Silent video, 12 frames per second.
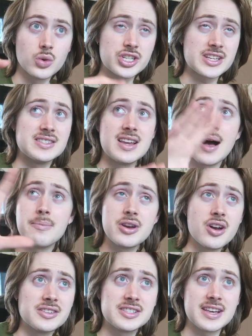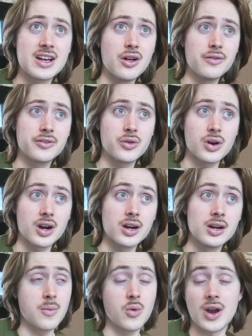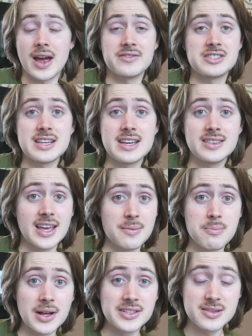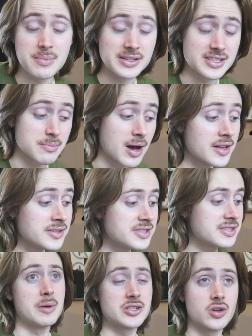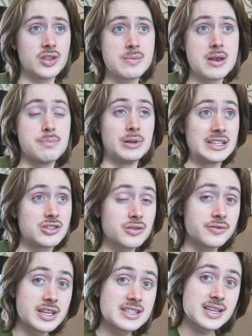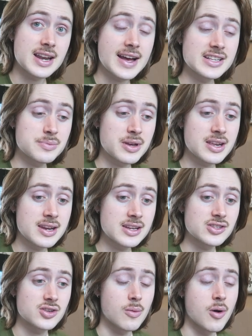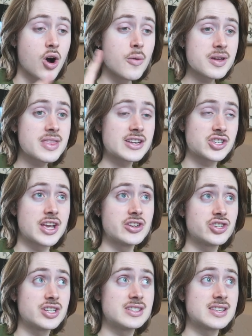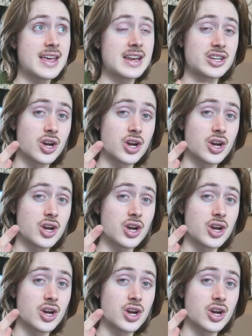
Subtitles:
which has not been on sale for, from what I've seen, like months and months and months. It's only been Blizzard fleece that has been. So I'm hoping that changes and